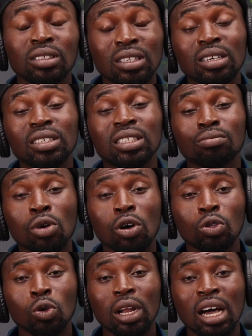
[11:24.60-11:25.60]
There is
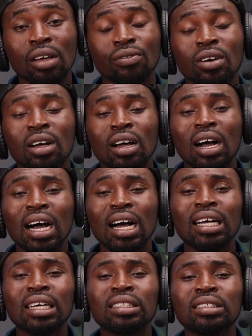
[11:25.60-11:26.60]
more to life.
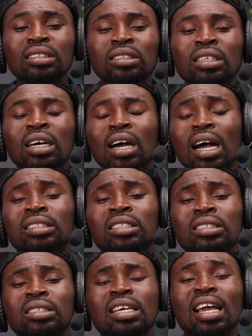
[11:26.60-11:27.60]
And I
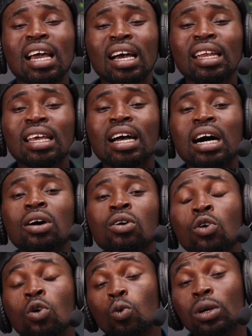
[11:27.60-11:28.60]
think the earlier
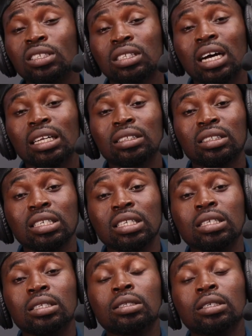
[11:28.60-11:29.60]
we start
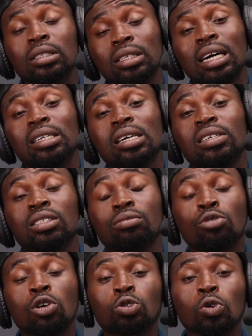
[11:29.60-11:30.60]
seeing that there is
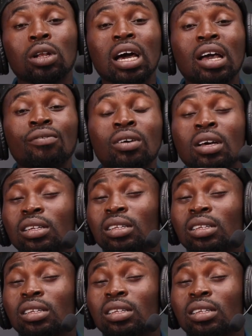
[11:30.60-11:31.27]
more to life,